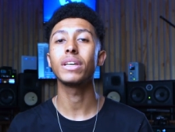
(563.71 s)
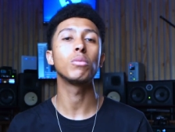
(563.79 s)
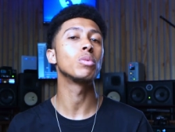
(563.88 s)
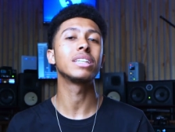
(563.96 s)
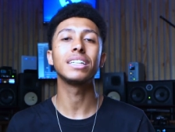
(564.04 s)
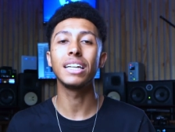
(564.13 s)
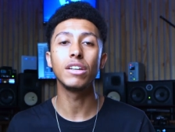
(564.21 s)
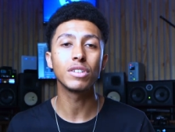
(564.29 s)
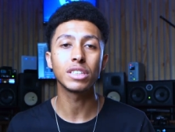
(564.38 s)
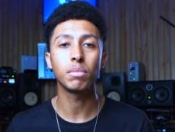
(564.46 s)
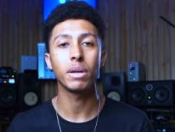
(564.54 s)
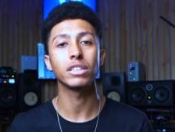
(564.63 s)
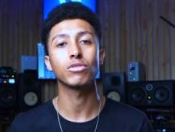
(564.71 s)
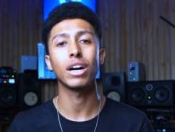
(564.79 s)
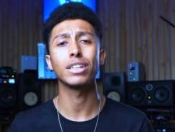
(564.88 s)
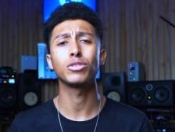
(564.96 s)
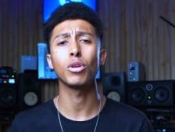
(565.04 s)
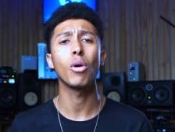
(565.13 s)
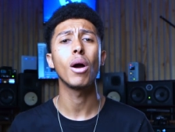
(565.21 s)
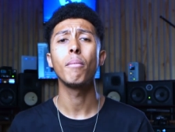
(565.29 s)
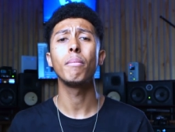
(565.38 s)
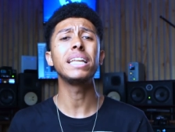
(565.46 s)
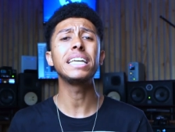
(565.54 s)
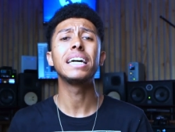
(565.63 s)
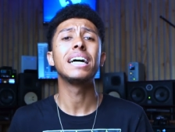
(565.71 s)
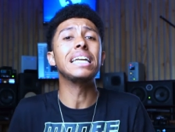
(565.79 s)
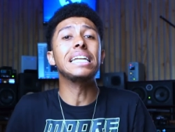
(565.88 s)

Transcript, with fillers: within a living space, right? So many